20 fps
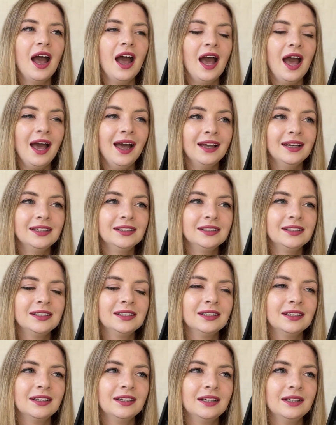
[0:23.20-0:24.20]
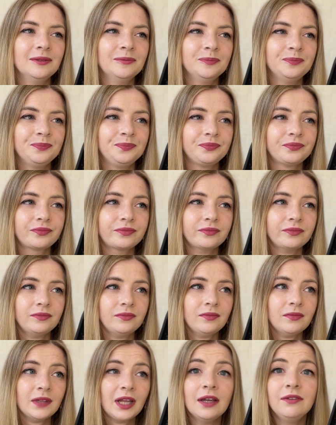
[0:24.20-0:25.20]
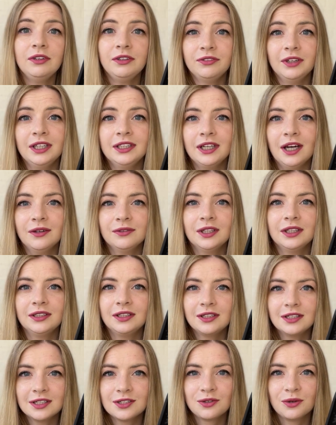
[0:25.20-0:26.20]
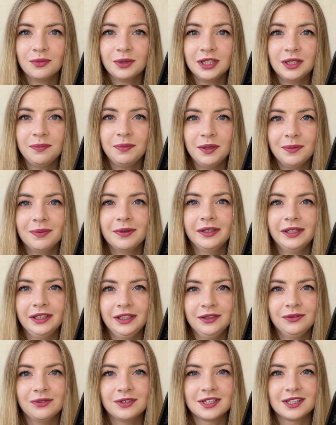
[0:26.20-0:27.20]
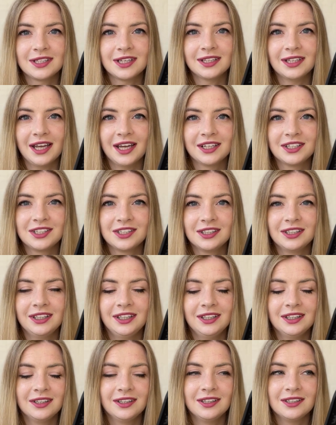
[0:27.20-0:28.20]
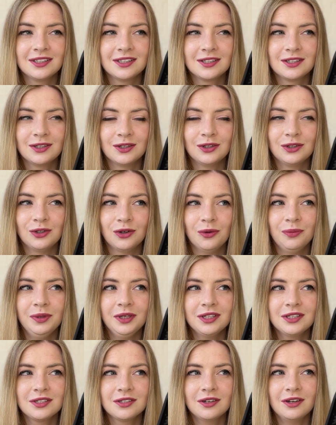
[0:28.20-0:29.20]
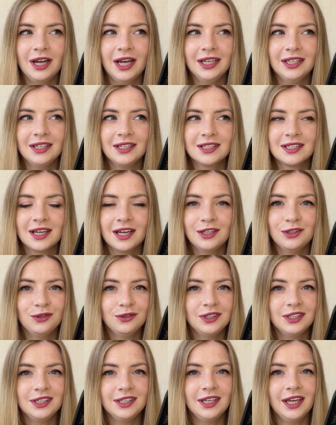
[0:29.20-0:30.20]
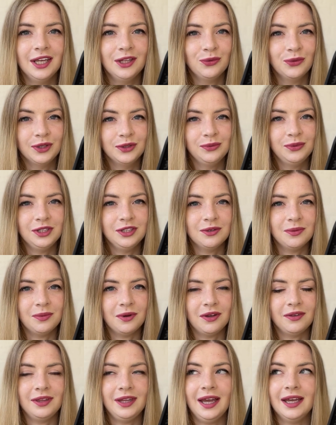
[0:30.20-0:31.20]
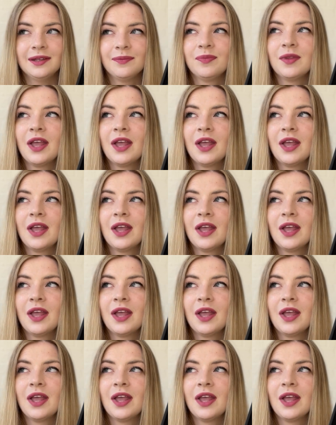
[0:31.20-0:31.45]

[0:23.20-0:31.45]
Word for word: And um, we find out that there is so many people interested actually in this uh, topic so i decided to dedicate one video about that